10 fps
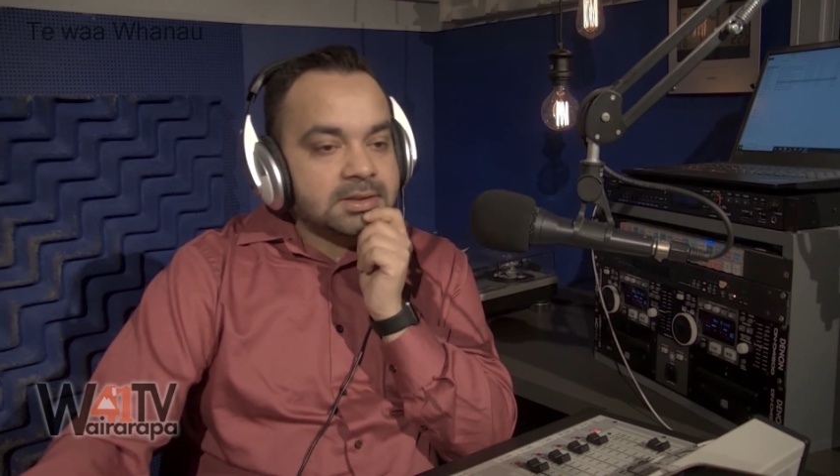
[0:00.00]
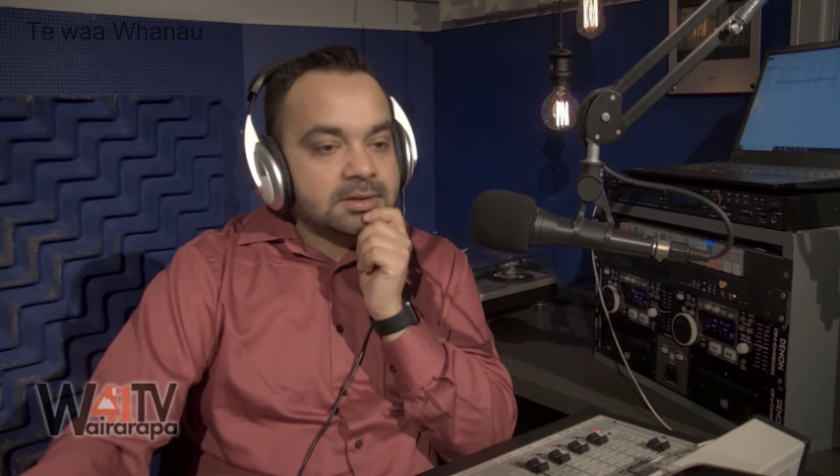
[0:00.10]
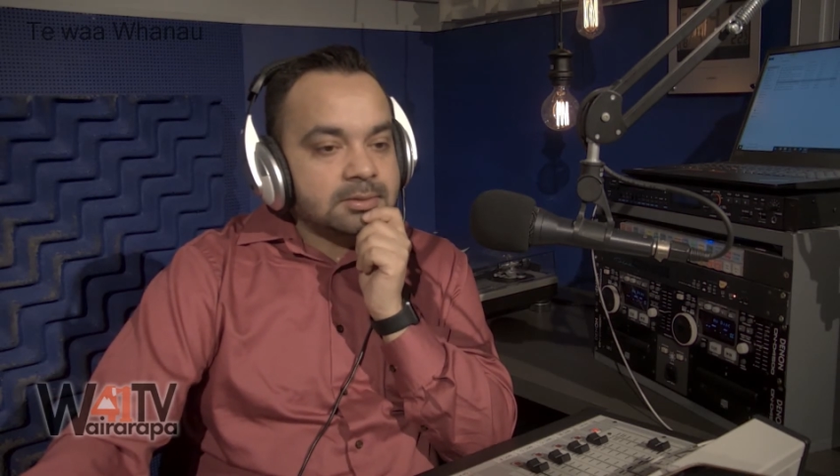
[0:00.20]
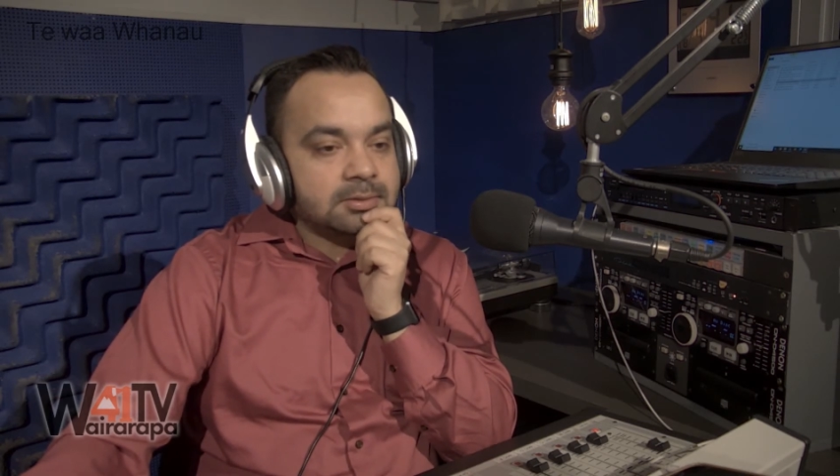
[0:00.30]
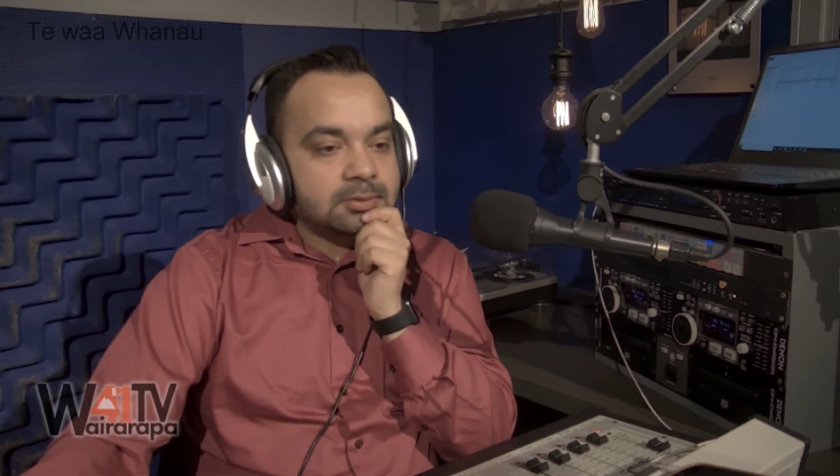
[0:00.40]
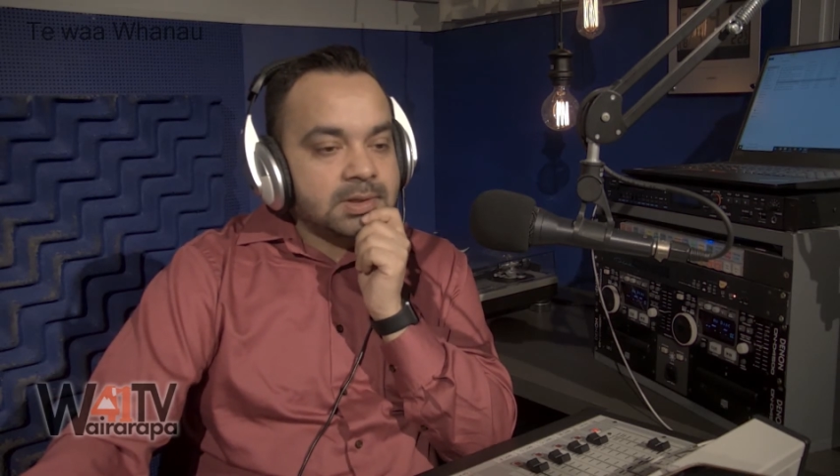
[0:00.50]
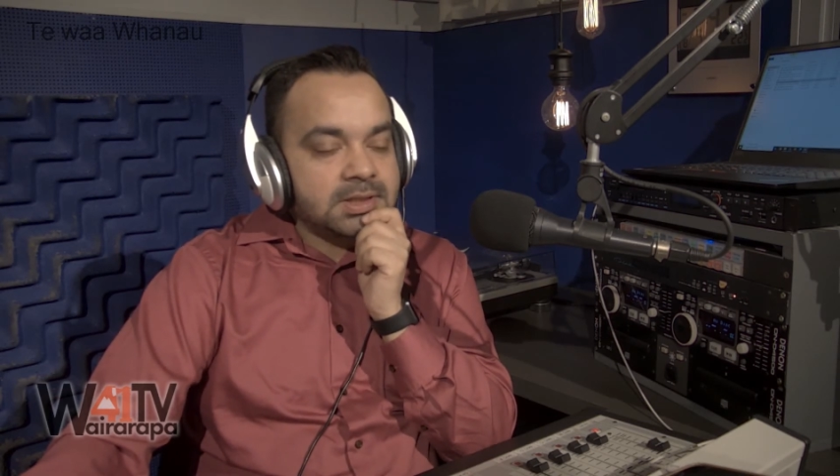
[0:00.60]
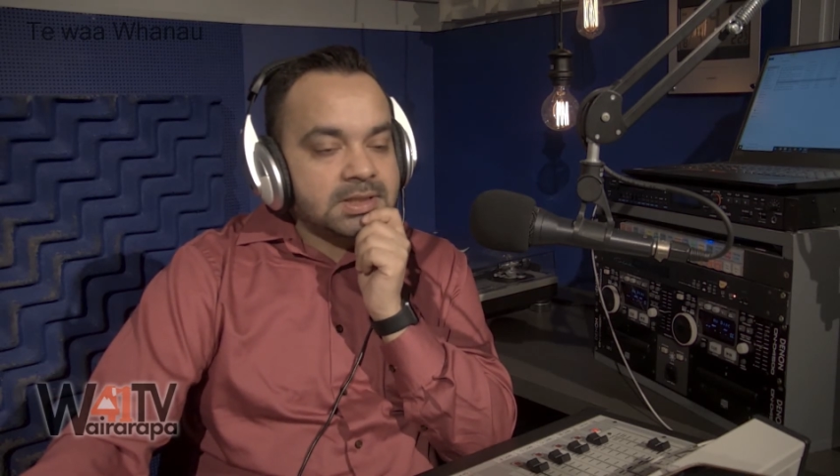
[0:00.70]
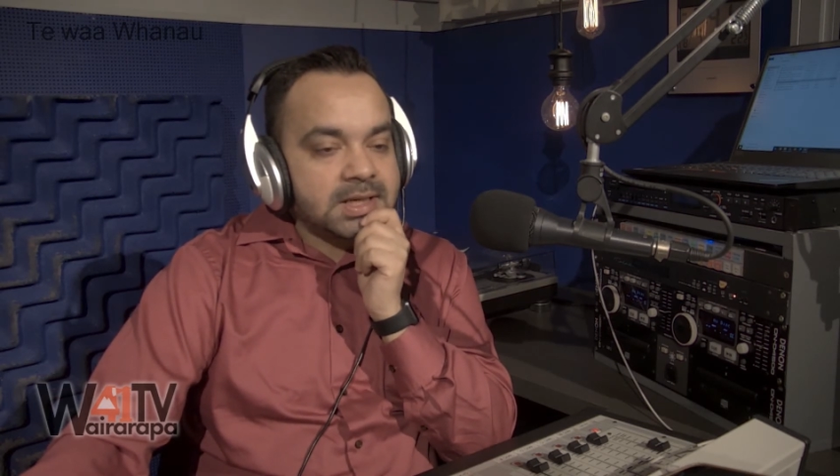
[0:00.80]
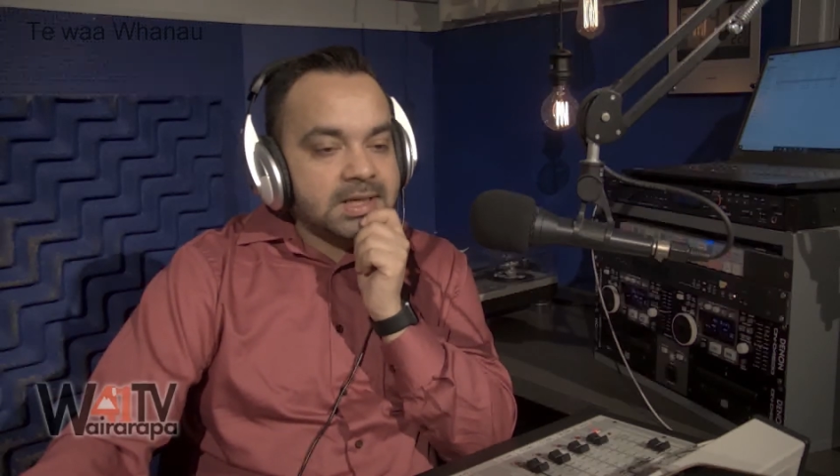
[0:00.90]

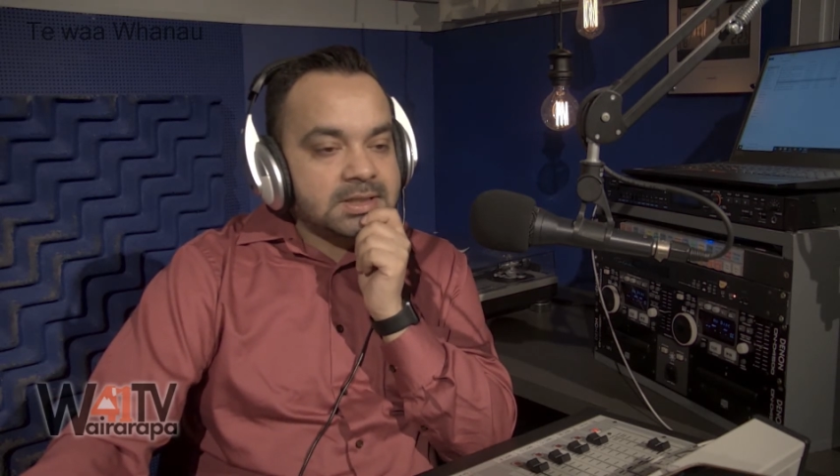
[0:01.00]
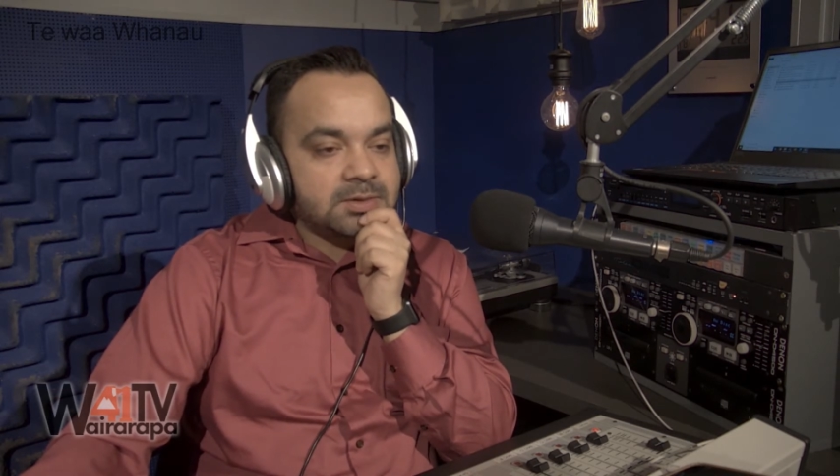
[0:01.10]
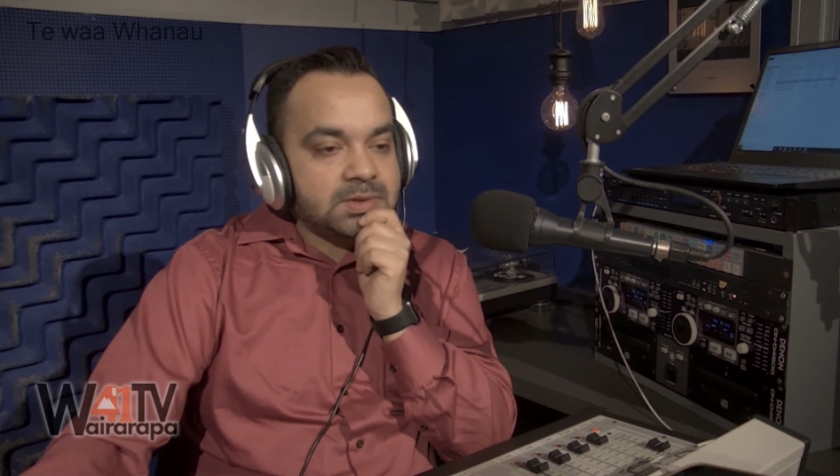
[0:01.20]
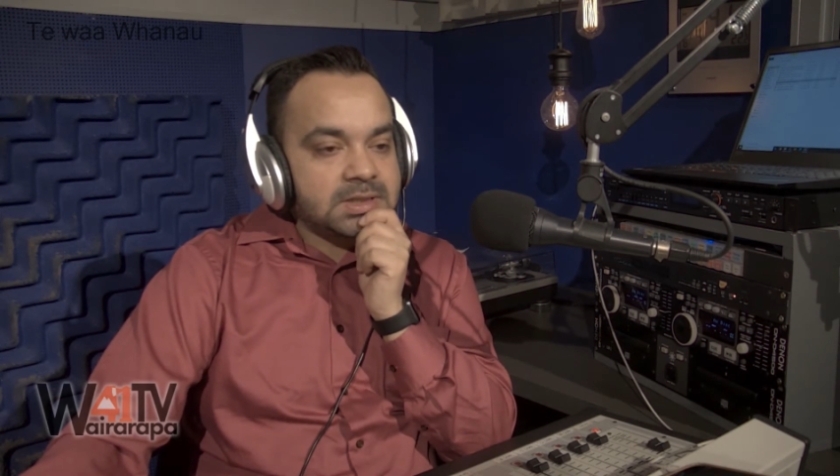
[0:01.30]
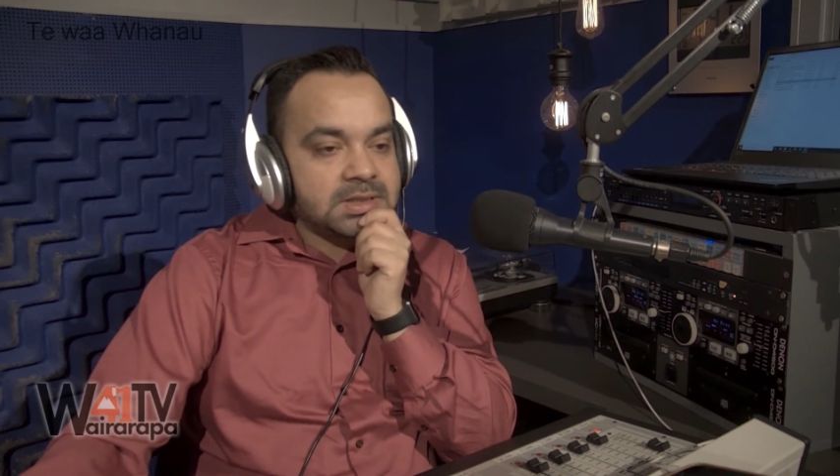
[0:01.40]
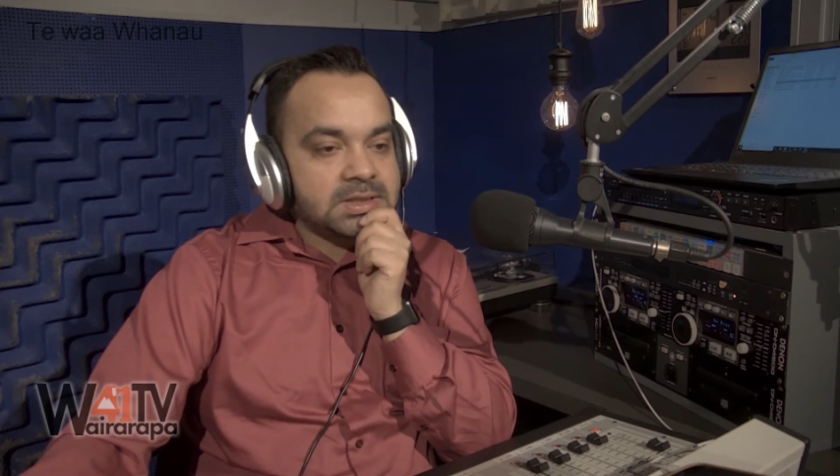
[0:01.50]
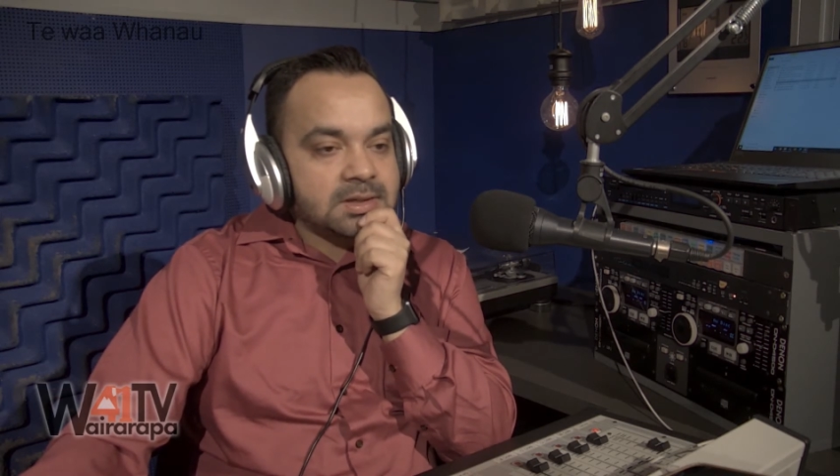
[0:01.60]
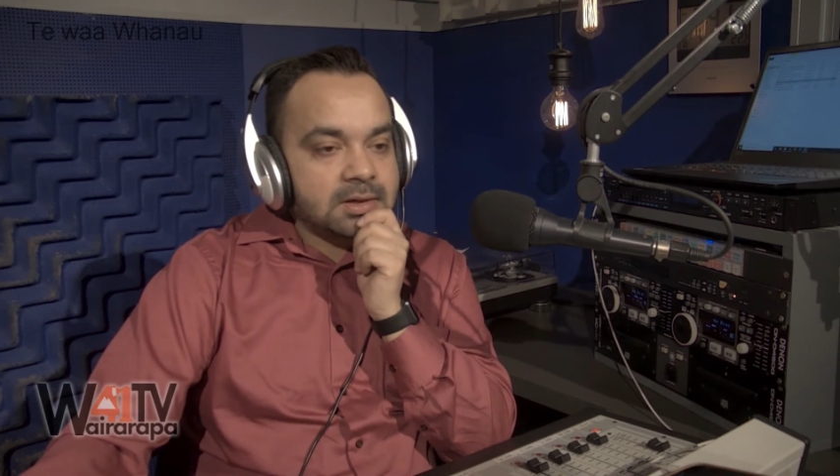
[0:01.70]
what are the activities